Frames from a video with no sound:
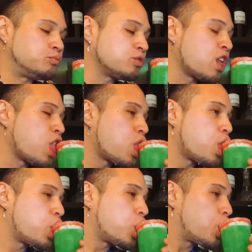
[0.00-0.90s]

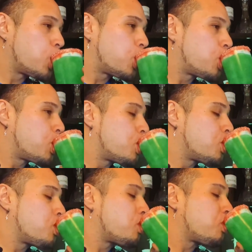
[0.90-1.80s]

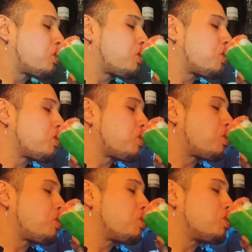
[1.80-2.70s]

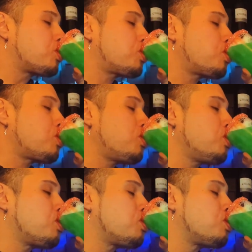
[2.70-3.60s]

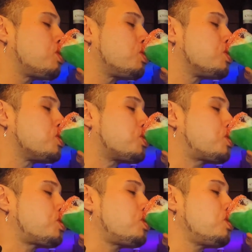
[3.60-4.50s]

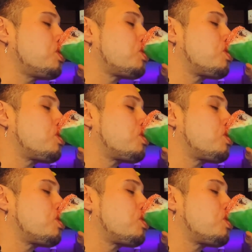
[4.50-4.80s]
Nobody speaks.